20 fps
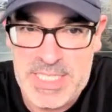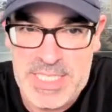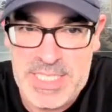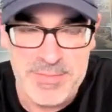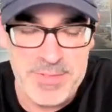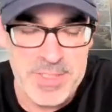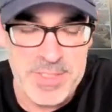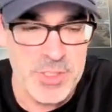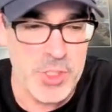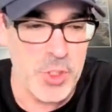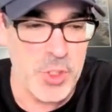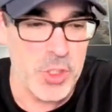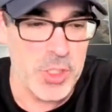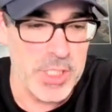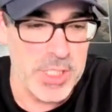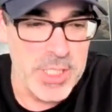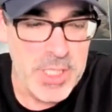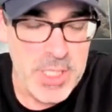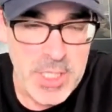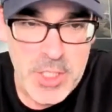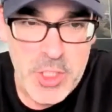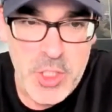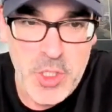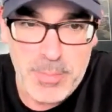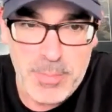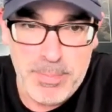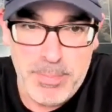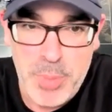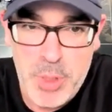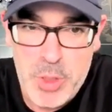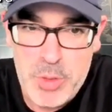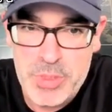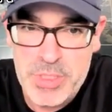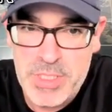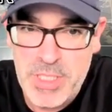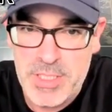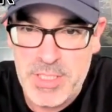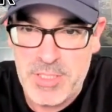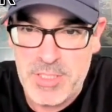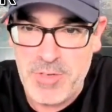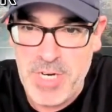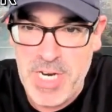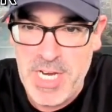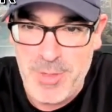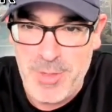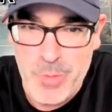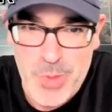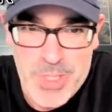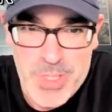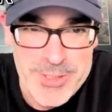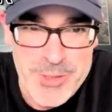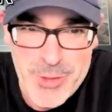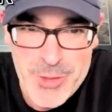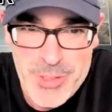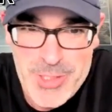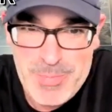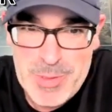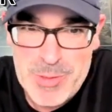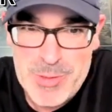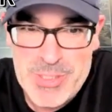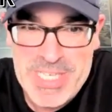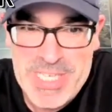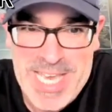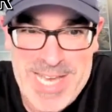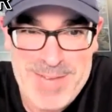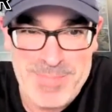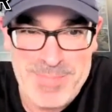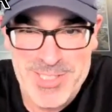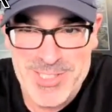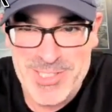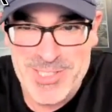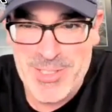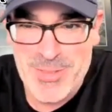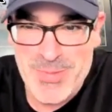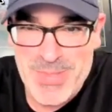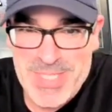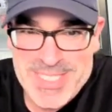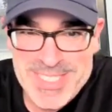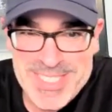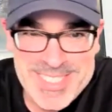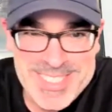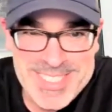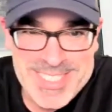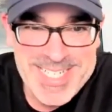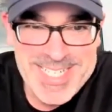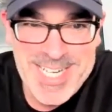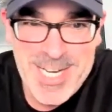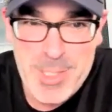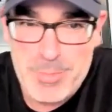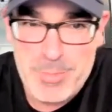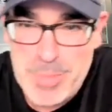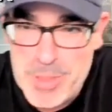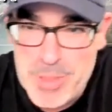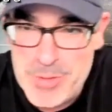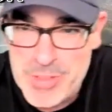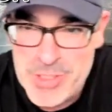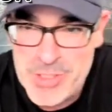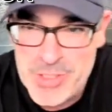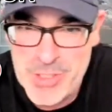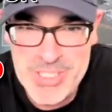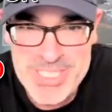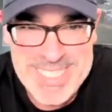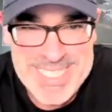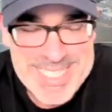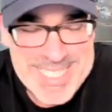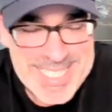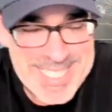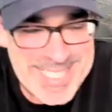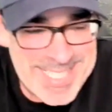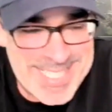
Give us your boots on the ground. We're Dirty Boots Capital, so we like getting our boots dirty.